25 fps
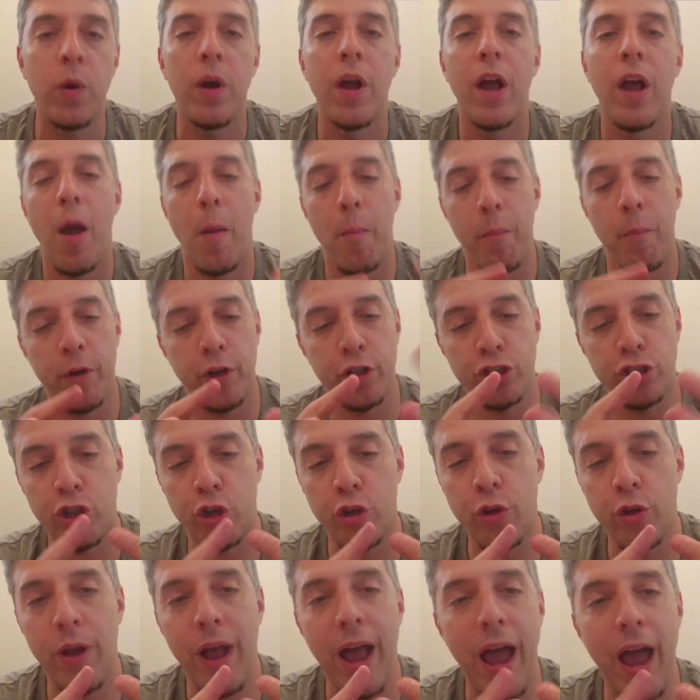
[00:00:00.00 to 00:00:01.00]
I'm going to
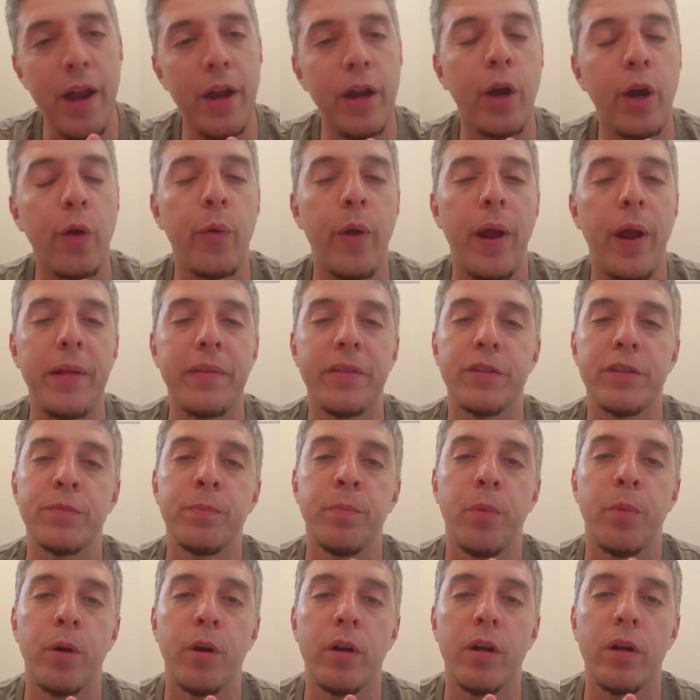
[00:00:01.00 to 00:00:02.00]
show you how to create this
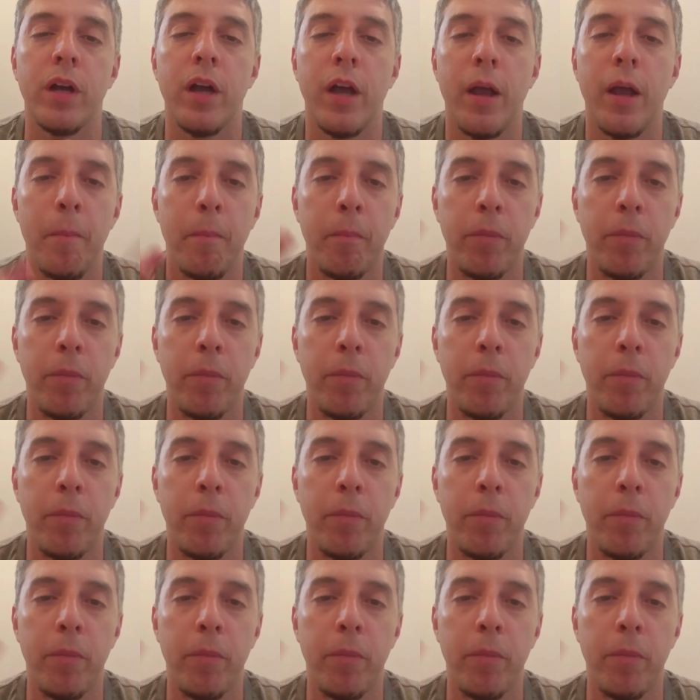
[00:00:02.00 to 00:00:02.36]
book.